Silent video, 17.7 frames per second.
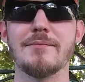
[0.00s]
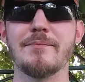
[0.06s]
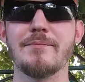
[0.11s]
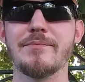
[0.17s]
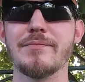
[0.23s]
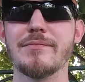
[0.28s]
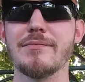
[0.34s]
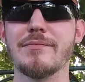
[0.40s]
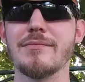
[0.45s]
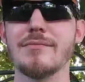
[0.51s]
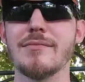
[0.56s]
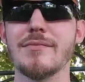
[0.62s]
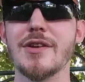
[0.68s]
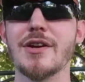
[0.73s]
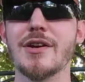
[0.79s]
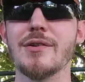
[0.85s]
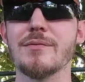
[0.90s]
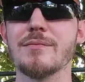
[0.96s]
you know,
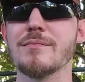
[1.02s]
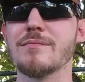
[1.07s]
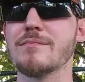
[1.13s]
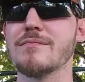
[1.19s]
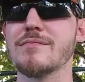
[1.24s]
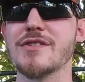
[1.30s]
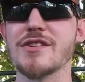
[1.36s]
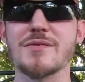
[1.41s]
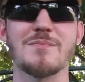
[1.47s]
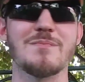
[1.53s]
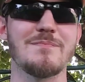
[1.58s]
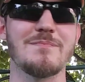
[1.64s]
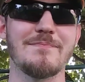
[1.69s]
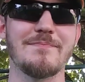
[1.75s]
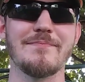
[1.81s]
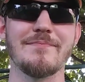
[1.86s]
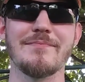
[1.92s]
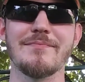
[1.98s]
just
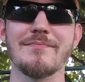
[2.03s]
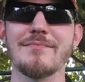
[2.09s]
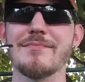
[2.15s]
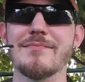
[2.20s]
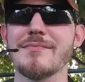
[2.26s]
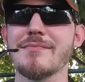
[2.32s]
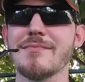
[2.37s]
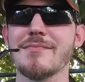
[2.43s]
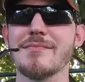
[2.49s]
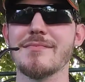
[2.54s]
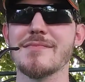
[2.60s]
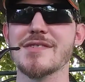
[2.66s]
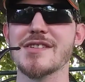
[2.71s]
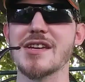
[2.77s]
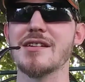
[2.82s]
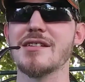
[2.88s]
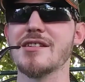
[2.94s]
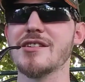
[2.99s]
sit and
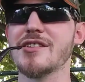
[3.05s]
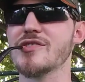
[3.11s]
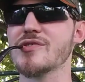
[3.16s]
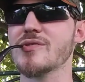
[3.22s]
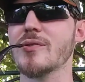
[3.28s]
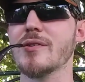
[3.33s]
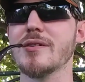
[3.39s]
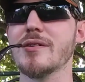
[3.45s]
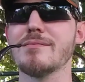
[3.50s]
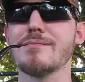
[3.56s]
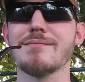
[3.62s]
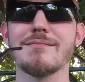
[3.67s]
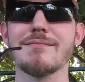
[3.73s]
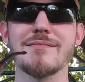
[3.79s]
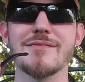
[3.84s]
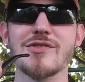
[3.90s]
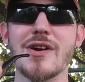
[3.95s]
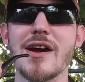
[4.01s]
enjoy and try
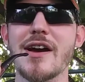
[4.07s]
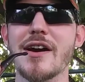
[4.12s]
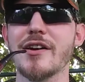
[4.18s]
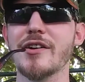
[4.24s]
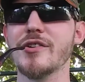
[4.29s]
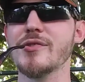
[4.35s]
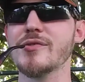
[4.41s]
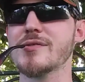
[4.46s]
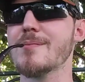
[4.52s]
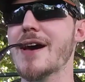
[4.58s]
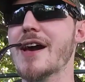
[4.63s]
out a new tobacco.